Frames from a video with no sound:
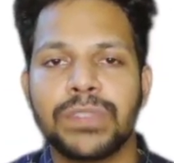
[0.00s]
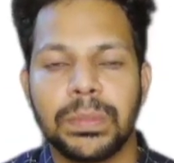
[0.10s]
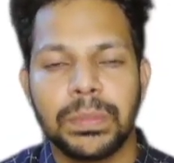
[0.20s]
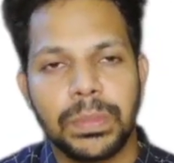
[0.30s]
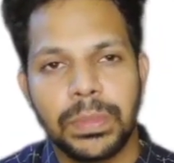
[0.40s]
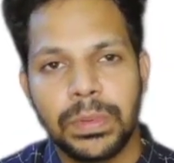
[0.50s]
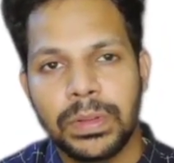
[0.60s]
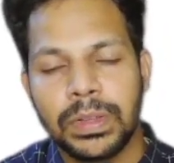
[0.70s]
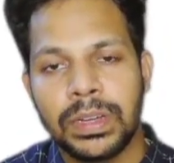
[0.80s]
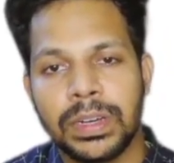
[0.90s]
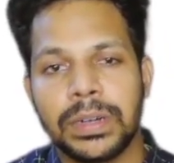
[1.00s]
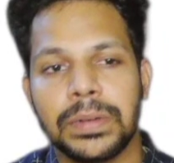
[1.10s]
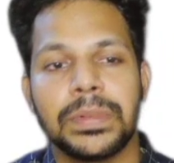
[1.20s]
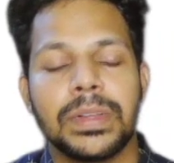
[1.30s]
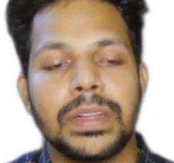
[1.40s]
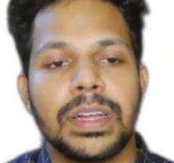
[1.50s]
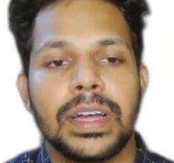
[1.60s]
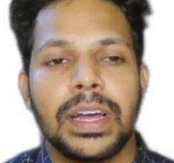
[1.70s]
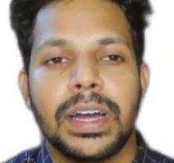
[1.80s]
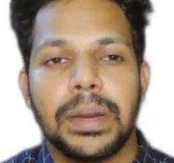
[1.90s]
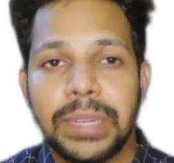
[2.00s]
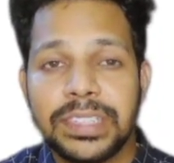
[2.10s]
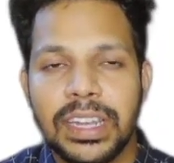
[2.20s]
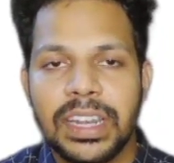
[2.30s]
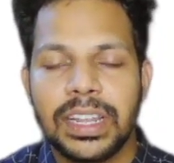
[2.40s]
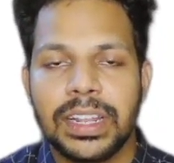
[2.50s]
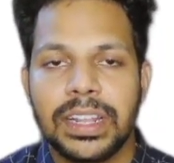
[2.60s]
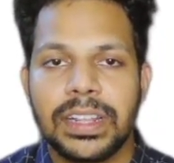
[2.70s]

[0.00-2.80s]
from muscle.